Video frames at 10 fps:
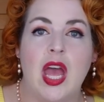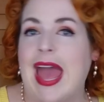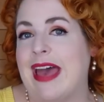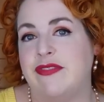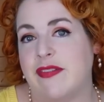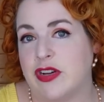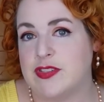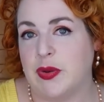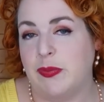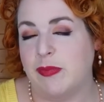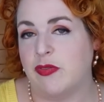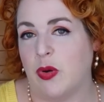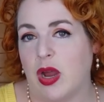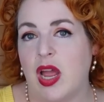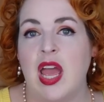have never sewn
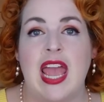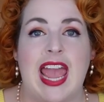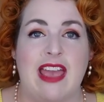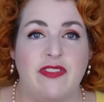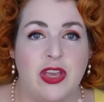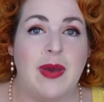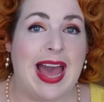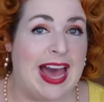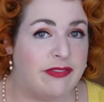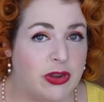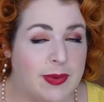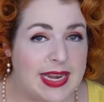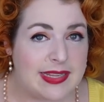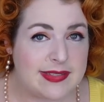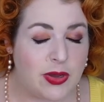before. If you have
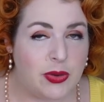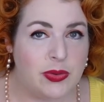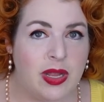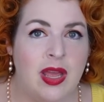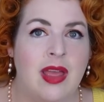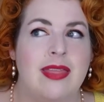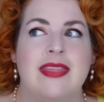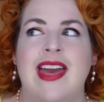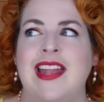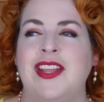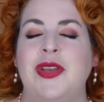already sewn, then